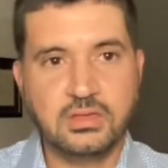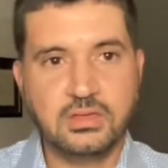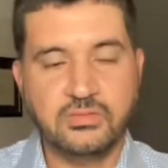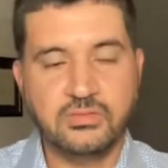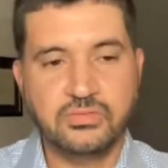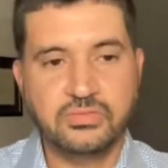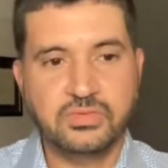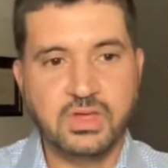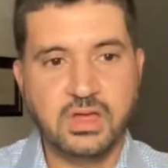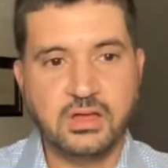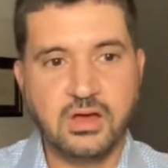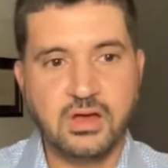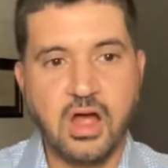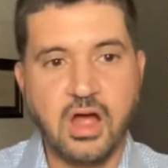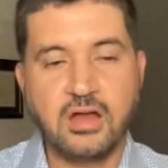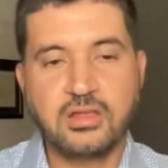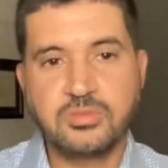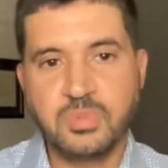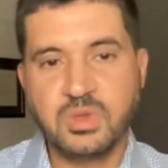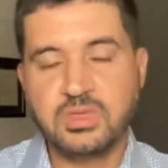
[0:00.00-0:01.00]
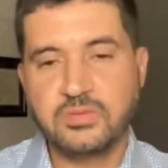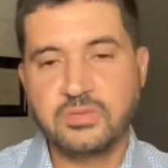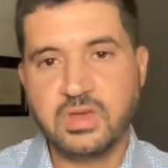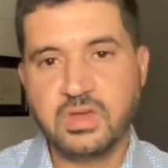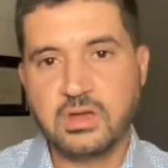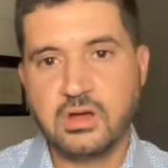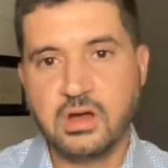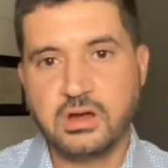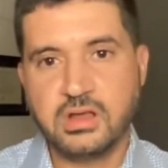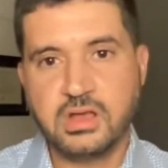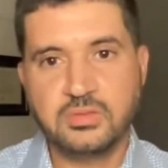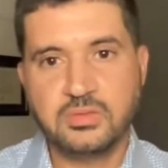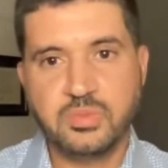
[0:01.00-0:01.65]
of our specific audience,